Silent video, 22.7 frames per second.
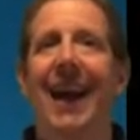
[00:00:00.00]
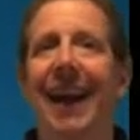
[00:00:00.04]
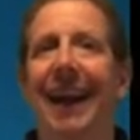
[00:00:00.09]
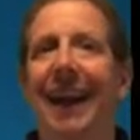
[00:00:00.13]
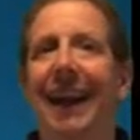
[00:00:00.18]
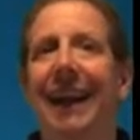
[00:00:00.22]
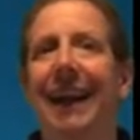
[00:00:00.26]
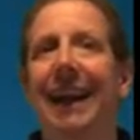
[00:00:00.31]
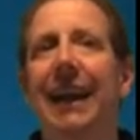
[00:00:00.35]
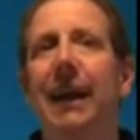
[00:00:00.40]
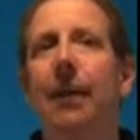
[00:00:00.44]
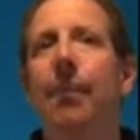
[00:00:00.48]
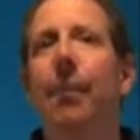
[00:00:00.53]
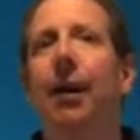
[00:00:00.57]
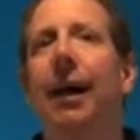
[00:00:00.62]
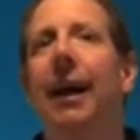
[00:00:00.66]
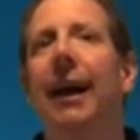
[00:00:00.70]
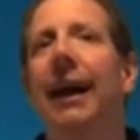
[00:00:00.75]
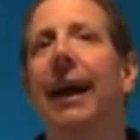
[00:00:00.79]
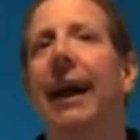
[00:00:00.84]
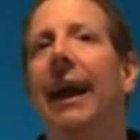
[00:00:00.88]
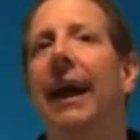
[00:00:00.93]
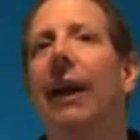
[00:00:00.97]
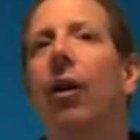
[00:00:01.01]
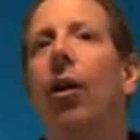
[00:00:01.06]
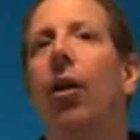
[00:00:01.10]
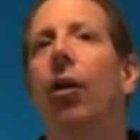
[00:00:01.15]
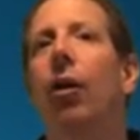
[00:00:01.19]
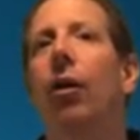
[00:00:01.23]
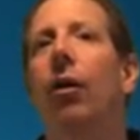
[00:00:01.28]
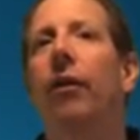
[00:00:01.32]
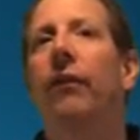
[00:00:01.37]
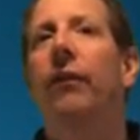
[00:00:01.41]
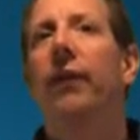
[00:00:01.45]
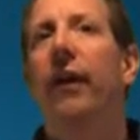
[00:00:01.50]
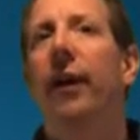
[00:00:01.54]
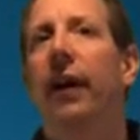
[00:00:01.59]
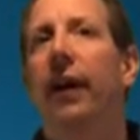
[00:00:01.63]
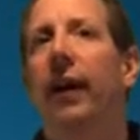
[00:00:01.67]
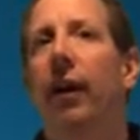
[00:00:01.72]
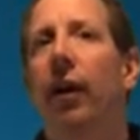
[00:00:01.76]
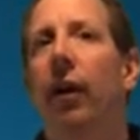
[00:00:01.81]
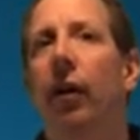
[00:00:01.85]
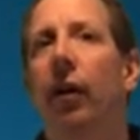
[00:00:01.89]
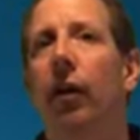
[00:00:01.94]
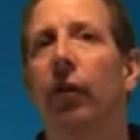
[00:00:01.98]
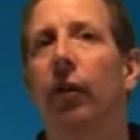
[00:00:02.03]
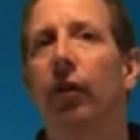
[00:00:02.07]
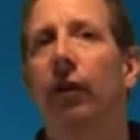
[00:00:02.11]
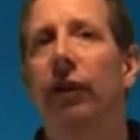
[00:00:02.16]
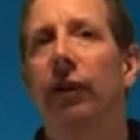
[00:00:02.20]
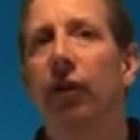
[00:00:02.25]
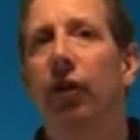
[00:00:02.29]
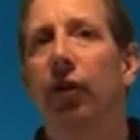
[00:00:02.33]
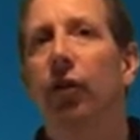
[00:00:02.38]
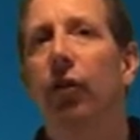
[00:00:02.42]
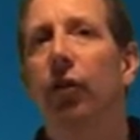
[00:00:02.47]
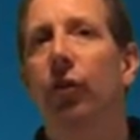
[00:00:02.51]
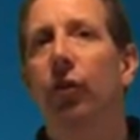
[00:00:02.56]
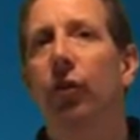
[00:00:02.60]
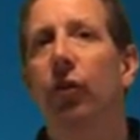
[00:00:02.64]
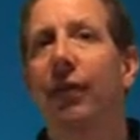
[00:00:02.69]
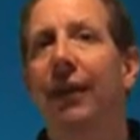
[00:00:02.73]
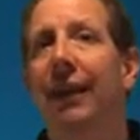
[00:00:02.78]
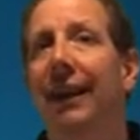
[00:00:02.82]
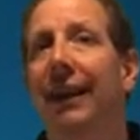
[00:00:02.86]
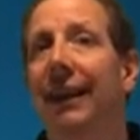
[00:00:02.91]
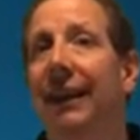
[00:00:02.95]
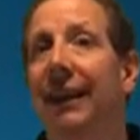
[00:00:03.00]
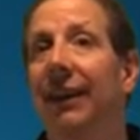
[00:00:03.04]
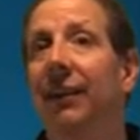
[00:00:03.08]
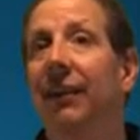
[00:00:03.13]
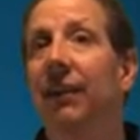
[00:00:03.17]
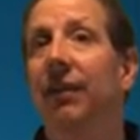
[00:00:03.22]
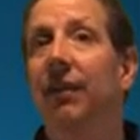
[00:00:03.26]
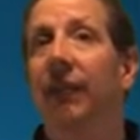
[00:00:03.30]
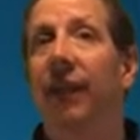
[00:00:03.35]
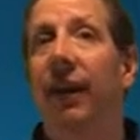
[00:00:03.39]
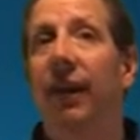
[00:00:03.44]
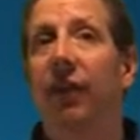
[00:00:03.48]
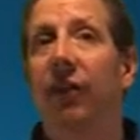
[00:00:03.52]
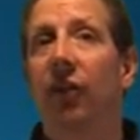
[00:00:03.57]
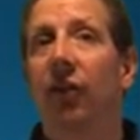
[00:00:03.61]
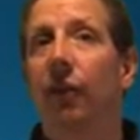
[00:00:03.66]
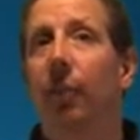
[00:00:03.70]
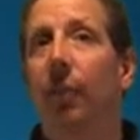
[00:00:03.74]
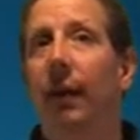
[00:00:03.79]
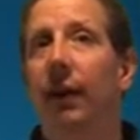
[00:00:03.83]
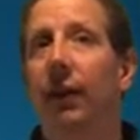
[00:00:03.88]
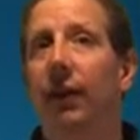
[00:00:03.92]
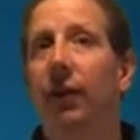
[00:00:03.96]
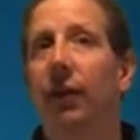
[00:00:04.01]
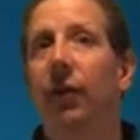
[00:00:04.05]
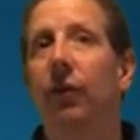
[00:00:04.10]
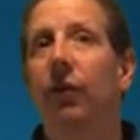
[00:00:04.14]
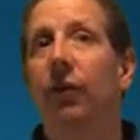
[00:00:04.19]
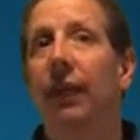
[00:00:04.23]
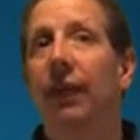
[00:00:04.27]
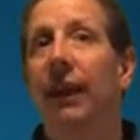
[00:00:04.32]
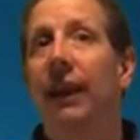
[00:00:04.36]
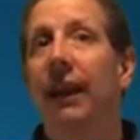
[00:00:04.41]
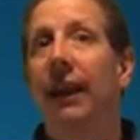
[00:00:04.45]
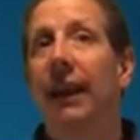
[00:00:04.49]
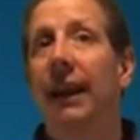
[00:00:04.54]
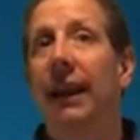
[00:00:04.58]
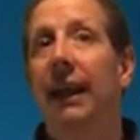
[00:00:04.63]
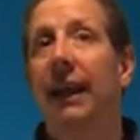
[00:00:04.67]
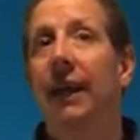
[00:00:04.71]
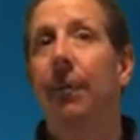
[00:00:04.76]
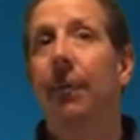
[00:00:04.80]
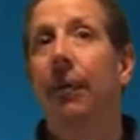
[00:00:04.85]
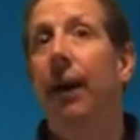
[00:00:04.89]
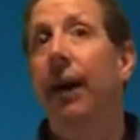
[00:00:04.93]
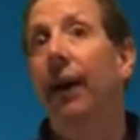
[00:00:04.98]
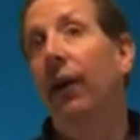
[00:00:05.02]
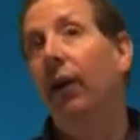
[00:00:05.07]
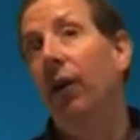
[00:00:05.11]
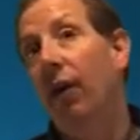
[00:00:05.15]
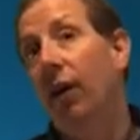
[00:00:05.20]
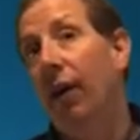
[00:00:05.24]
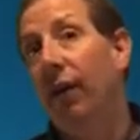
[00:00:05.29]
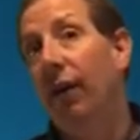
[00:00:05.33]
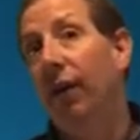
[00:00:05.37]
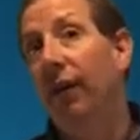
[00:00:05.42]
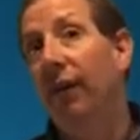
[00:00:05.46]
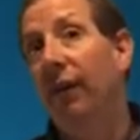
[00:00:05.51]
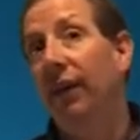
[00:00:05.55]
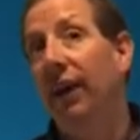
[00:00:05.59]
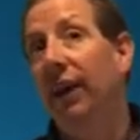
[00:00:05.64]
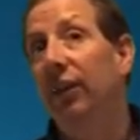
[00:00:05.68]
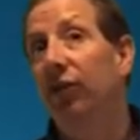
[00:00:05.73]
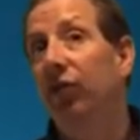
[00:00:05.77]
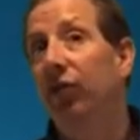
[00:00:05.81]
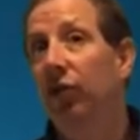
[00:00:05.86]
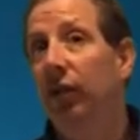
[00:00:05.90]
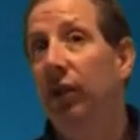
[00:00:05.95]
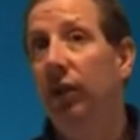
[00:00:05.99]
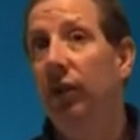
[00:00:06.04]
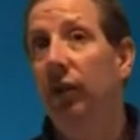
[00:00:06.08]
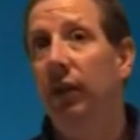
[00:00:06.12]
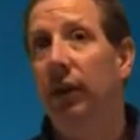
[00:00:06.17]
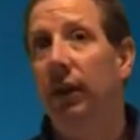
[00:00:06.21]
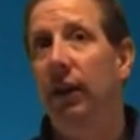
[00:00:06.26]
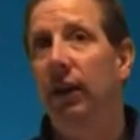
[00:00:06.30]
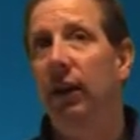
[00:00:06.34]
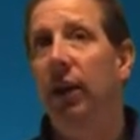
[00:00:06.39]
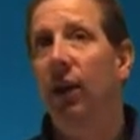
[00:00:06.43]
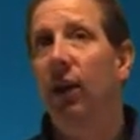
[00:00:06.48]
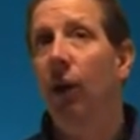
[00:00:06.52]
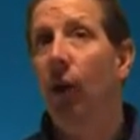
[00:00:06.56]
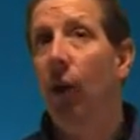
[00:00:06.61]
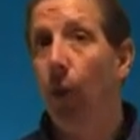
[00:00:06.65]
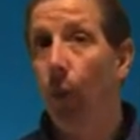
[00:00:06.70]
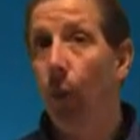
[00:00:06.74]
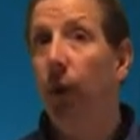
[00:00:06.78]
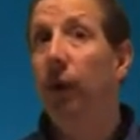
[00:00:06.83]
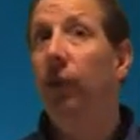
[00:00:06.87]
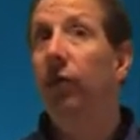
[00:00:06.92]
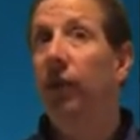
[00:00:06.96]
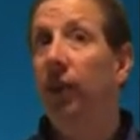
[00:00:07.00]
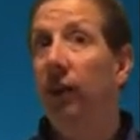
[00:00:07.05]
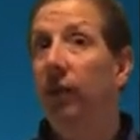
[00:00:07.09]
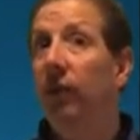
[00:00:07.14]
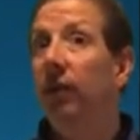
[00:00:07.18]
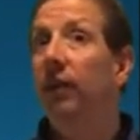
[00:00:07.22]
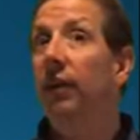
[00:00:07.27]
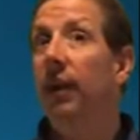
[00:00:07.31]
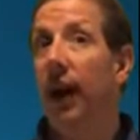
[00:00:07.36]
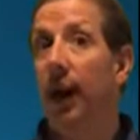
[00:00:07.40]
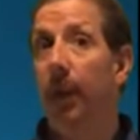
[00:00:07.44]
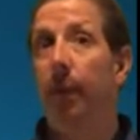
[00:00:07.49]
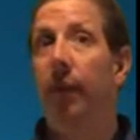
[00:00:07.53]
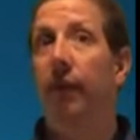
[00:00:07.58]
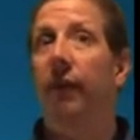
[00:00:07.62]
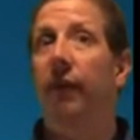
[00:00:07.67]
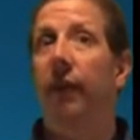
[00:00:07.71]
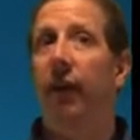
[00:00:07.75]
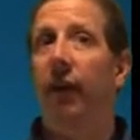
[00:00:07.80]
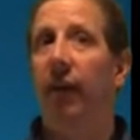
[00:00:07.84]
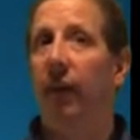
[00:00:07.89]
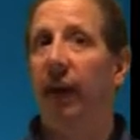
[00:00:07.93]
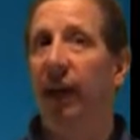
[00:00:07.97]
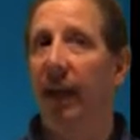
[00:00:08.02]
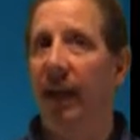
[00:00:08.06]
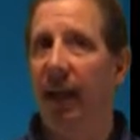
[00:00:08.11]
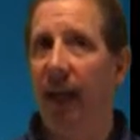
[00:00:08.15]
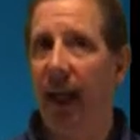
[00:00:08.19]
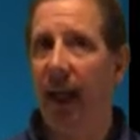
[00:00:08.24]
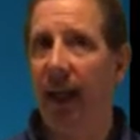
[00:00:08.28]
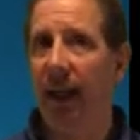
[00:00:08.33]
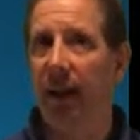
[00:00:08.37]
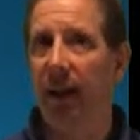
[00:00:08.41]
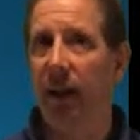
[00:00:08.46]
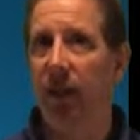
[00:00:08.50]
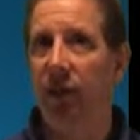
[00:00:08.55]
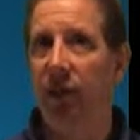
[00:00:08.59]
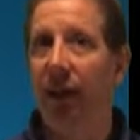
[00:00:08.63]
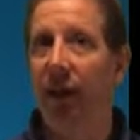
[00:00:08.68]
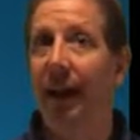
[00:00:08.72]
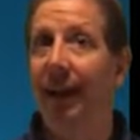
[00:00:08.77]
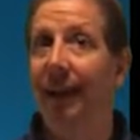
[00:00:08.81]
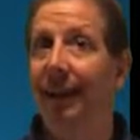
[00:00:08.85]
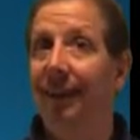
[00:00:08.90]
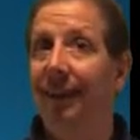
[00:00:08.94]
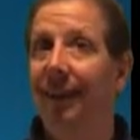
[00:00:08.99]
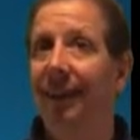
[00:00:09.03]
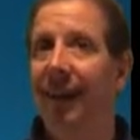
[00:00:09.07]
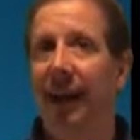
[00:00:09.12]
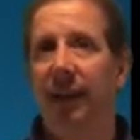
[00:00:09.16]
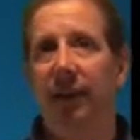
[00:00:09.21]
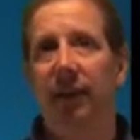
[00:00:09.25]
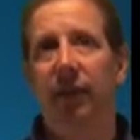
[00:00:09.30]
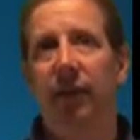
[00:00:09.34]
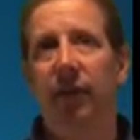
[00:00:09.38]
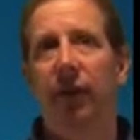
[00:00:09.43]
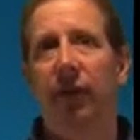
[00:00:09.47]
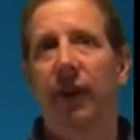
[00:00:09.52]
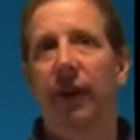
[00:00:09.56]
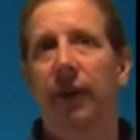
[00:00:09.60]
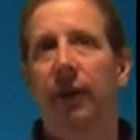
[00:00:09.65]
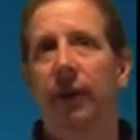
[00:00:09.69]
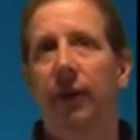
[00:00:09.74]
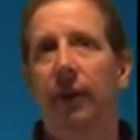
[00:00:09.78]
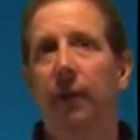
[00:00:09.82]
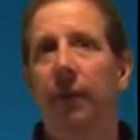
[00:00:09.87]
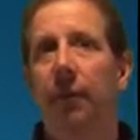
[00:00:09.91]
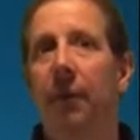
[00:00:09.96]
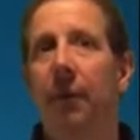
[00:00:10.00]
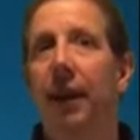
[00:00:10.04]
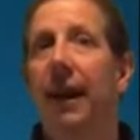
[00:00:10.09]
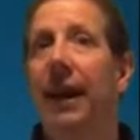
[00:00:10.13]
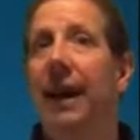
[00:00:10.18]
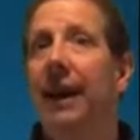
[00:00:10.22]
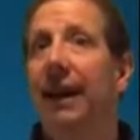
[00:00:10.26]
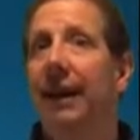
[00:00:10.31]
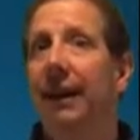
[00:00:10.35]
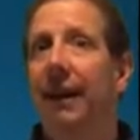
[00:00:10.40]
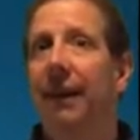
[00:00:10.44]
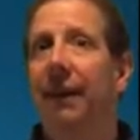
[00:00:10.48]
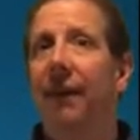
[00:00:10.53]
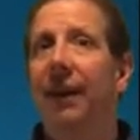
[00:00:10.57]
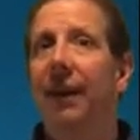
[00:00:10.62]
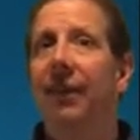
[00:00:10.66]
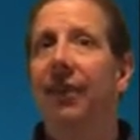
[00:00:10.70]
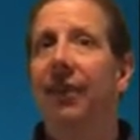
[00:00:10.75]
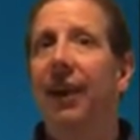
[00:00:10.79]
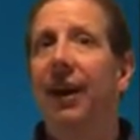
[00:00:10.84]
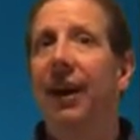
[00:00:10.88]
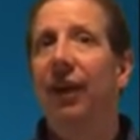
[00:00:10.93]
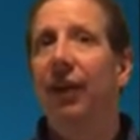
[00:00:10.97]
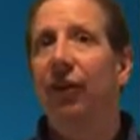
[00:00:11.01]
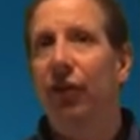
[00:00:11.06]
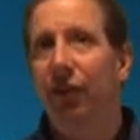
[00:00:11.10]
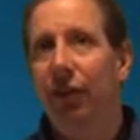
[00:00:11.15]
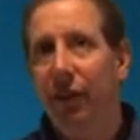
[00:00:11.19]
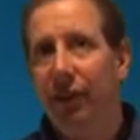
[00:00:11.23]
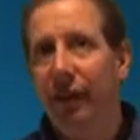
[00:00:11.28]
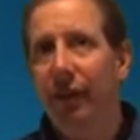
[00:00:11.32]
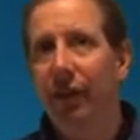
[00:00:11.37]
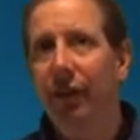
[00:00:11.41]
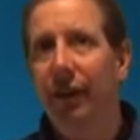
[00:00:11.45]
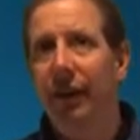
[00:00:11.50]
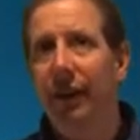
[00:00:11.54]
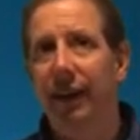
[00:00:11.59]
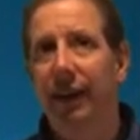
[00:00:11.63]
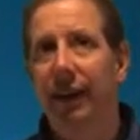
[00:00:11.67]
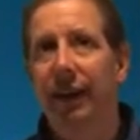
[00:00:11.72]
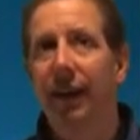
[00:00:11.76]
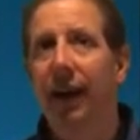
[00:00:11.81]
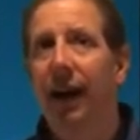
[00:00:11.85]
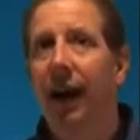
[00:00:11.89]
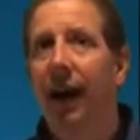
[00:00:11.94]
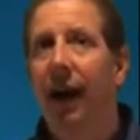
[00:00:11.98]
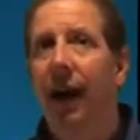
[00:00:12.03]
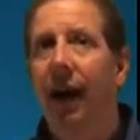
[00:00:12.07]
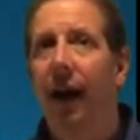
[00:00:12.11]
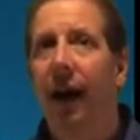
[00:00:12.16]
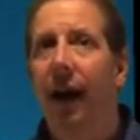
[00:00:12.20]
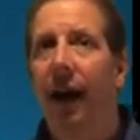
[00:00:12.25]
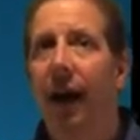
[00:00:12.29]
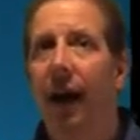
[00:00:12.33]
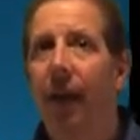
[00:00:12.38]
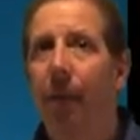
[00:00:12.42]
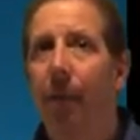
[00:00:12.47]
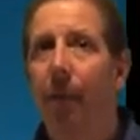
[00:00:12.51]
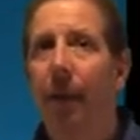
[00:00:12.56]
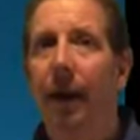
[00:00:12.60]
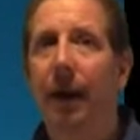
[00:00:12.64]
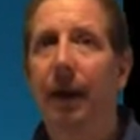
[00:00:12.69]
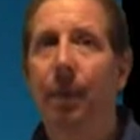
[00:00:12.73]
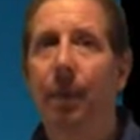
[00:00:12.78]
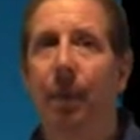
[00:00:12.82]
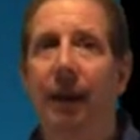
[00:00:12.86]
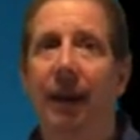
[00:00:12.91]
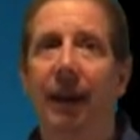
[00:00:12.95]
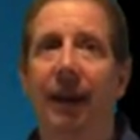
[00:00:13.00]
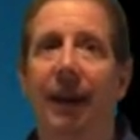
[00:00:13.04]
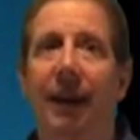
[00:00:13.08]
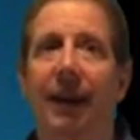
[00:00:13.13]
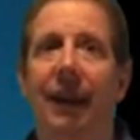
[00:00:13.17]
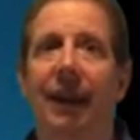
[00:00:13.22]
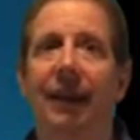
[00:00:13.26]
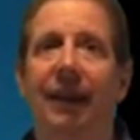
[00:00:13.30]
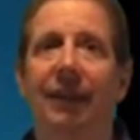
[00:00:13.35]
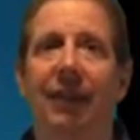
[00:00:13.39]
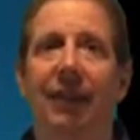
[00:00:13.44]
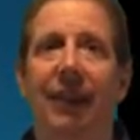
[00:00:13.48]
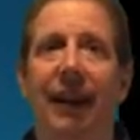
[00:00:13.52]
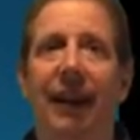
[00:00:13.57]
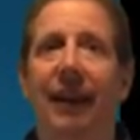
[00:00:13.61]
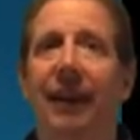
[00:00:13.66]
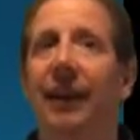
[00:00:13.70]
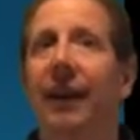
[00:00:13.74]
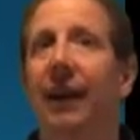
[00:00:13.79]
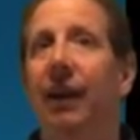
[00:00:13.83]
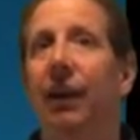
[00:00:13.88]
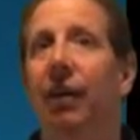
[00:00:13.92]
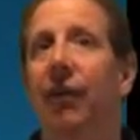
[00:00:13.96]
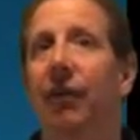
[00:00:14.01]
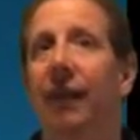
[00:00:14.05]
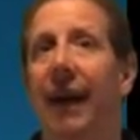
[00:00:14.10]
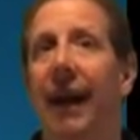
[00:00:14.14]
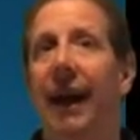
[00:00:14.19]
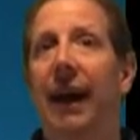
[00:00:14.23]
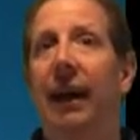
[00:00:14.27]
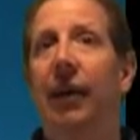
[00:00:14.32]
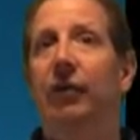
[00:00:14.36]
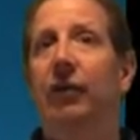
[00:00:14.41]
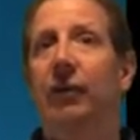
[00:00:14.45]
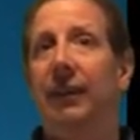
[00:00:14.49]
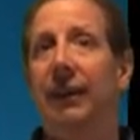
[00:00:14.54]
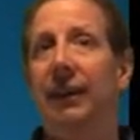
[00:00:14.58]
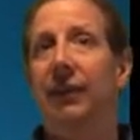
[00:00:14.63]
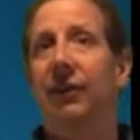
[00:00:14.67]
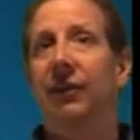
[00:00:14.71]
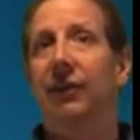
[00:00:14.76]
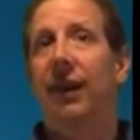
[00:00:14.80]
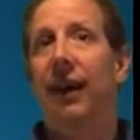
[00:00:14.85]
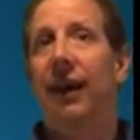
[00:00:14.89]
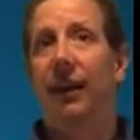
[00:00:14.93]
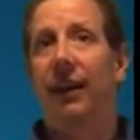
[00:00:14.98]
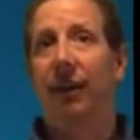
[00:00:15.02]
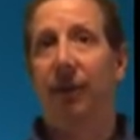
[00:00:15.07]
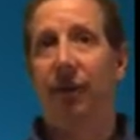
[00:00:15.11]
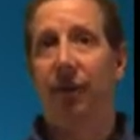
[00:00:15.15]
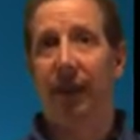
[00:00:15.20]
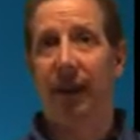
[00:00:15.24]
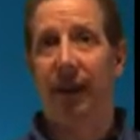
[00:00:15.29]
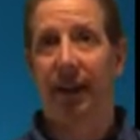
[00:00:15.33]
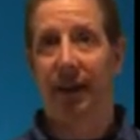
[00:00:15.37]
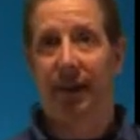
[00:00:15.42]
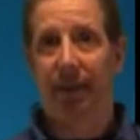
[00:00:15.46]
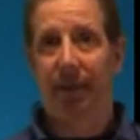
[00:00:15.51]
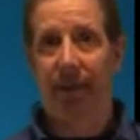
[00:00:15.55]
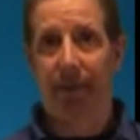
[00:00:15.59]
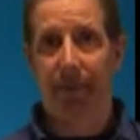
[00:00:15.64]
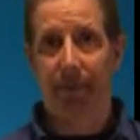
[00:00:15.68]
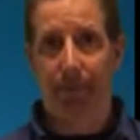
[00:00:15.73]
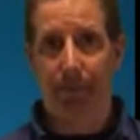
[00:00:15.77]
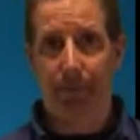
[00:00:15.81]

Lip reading: EMI and RFI are reduced in these devices by using an EMI or RFI shielding, which is a type of Faraday cage inside the device. Now, this shielding might be a second layer of housing inside a device,